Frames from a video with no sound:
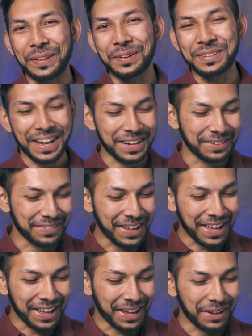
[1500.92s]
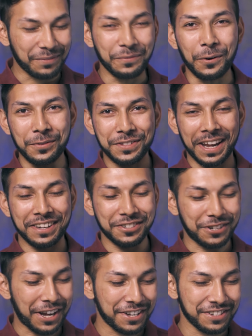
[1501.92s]
those kind of uh, forced
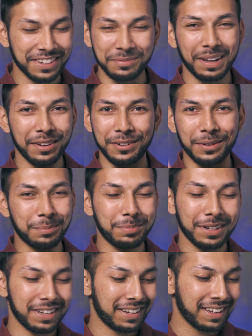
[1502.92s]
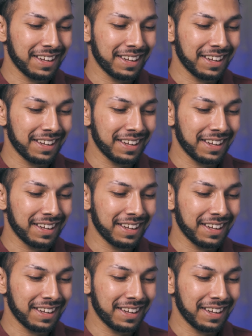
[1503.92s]
exchange and i don't know bloody